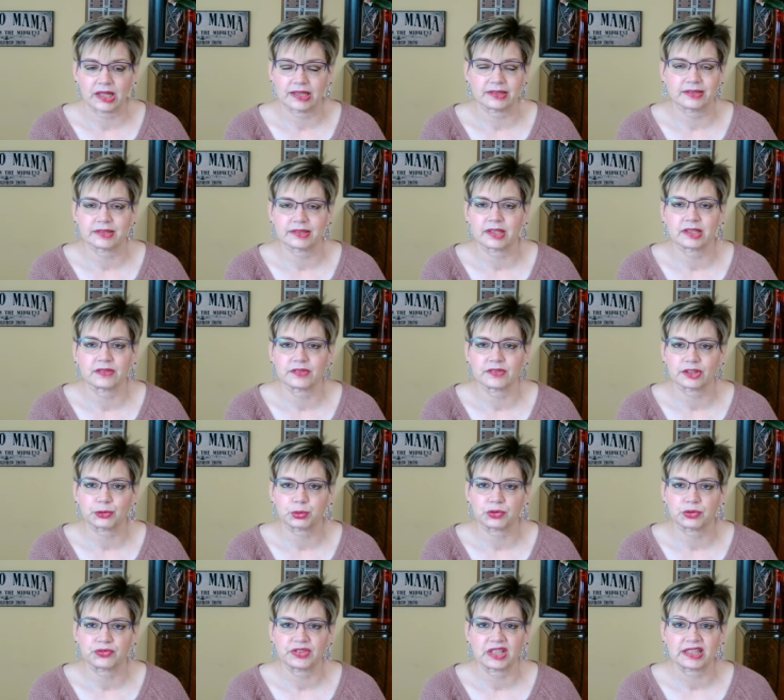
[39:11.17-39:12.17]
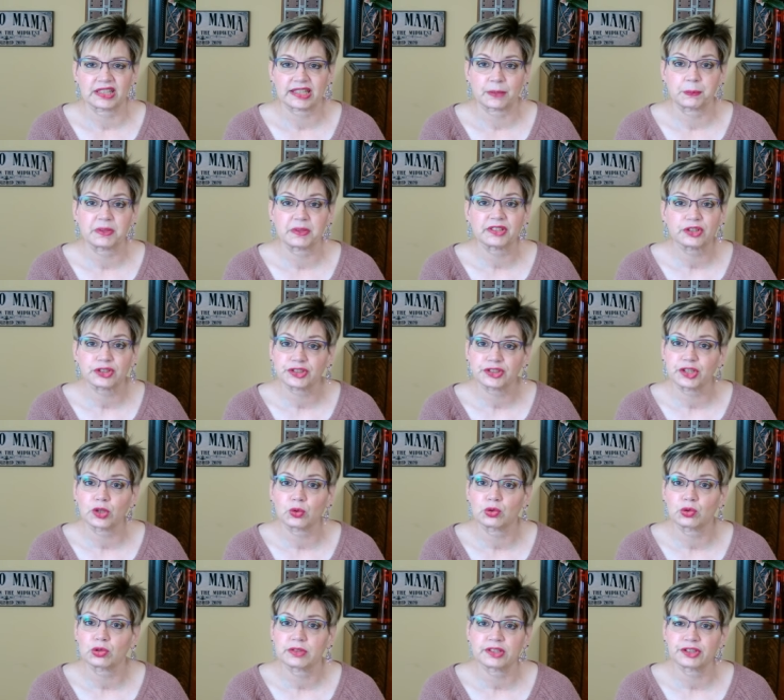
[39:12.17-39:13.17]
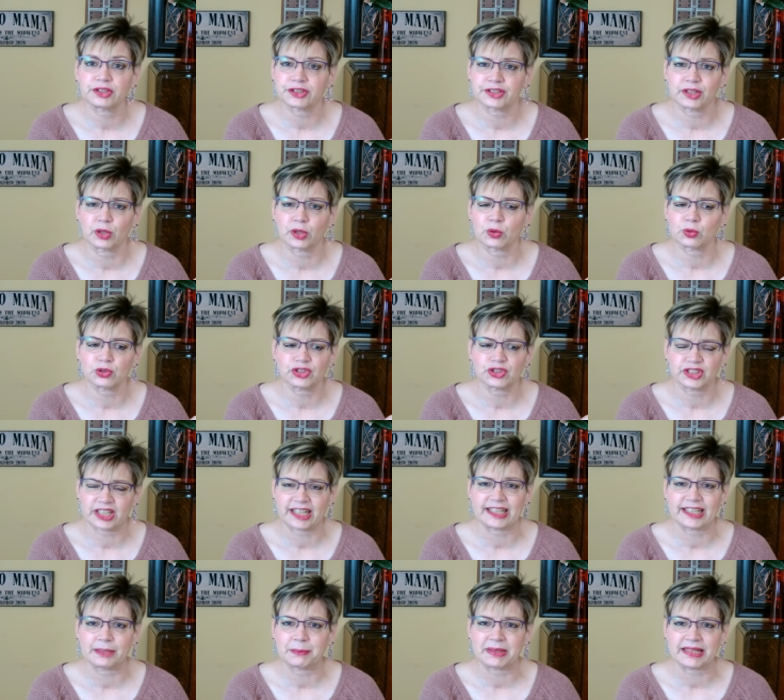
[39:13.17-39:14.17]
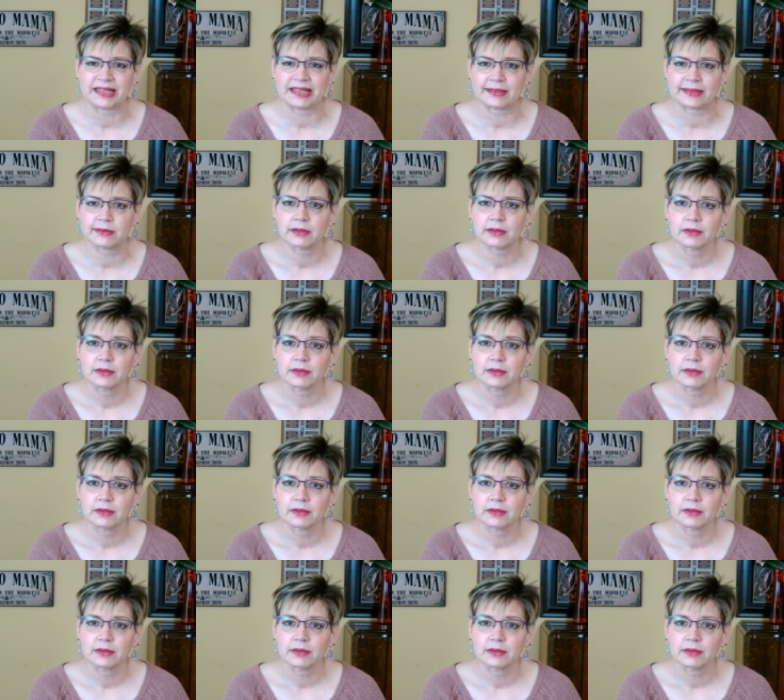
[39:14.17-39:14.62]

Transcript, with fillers: none of us were feeling it, but there's no, there's no shaming,